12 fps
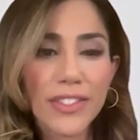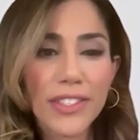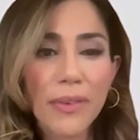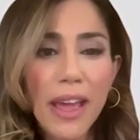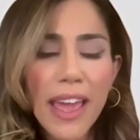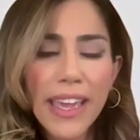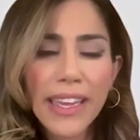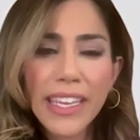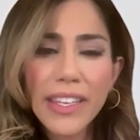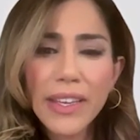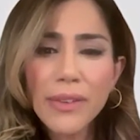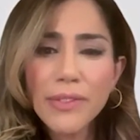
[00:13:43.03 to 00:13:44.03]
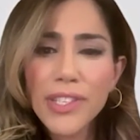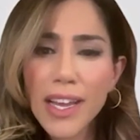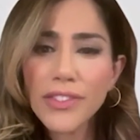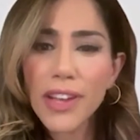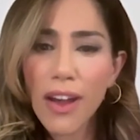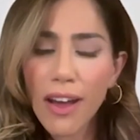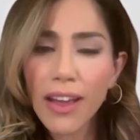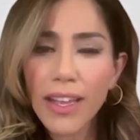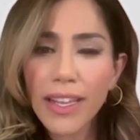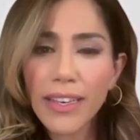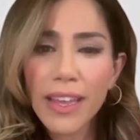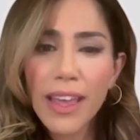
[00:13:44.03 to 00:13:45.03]
So, can you touch
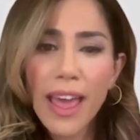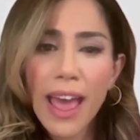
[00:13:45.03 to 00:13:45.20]
on